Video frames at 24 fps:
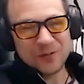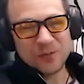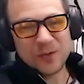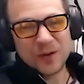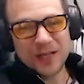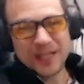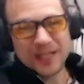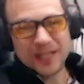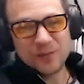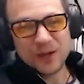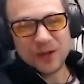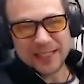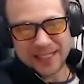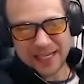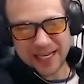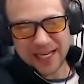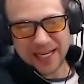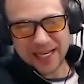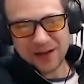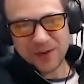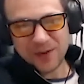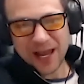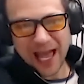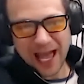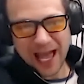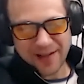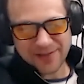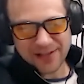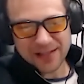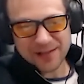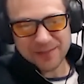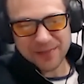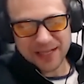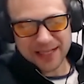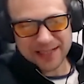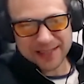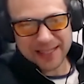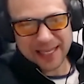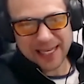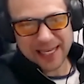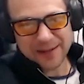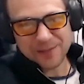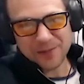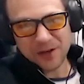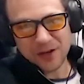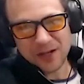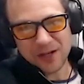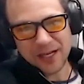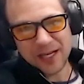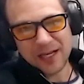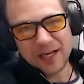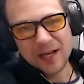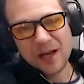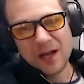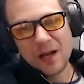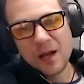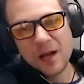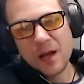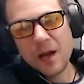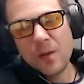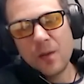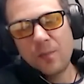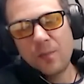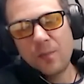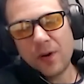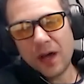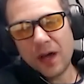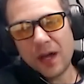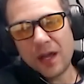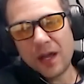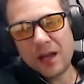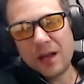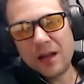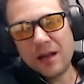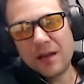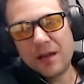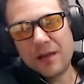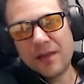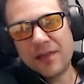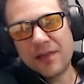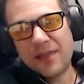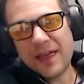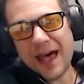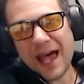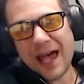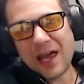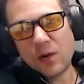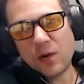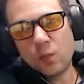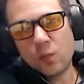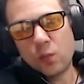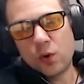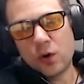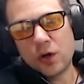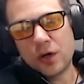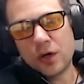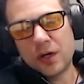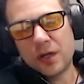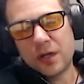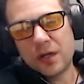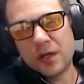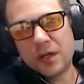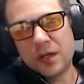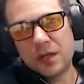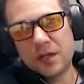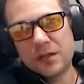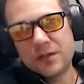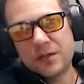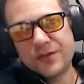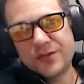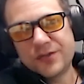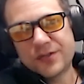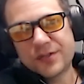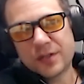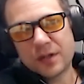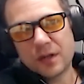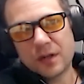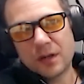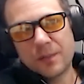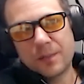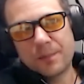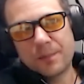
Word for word: we have somebody's name on it, but that was,